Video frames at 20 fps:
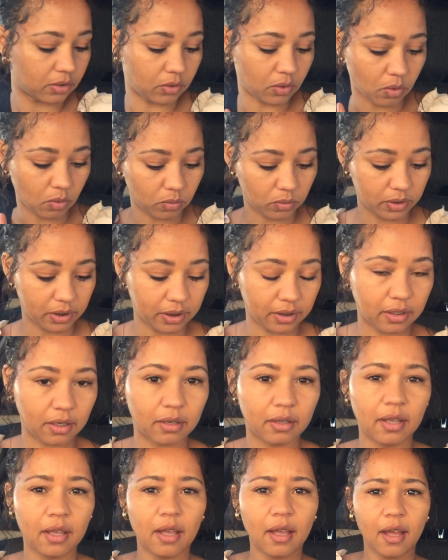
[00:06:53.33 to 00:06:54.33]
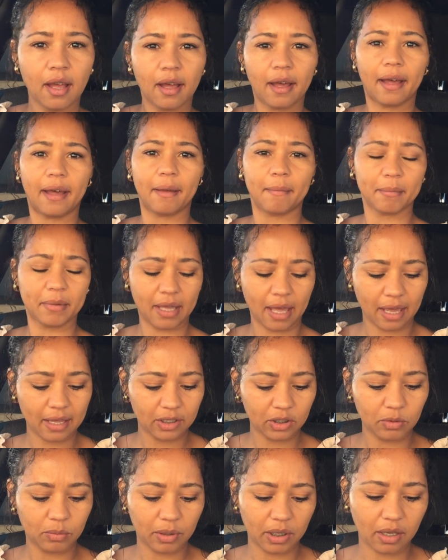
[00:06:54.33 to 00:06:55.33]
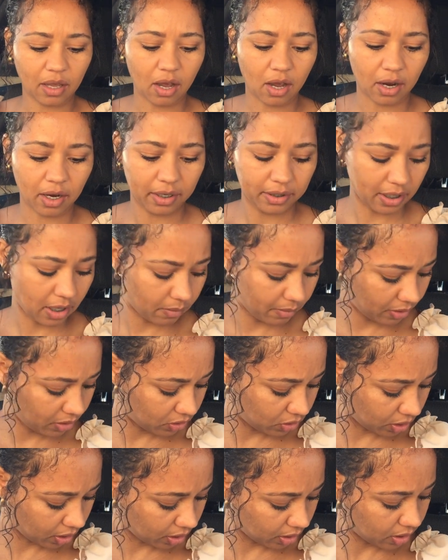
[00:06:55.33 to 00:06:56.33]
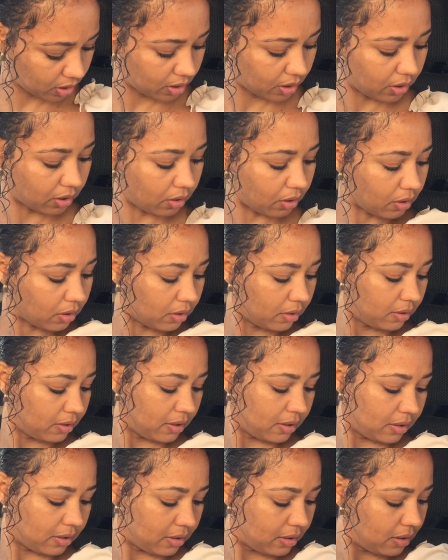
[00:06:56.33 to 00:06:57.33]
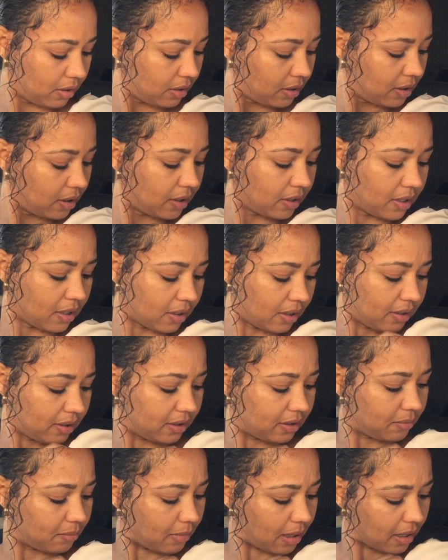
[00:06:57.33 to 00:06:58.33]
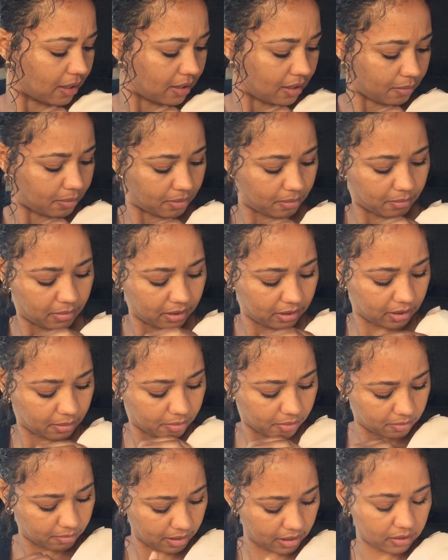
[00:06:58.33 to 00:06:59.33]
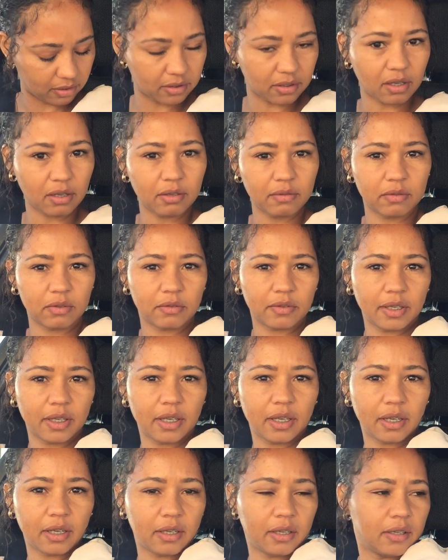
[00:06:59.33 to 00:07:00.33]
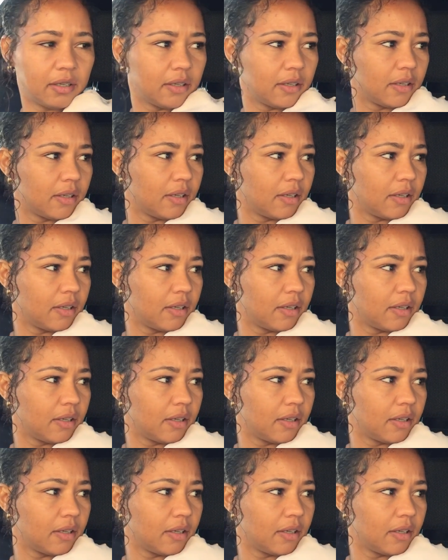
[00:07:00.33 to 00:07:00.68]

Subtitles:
You're older now. Guys, we are done with church. Yo. I think this is makeup. I messed up on myself over here.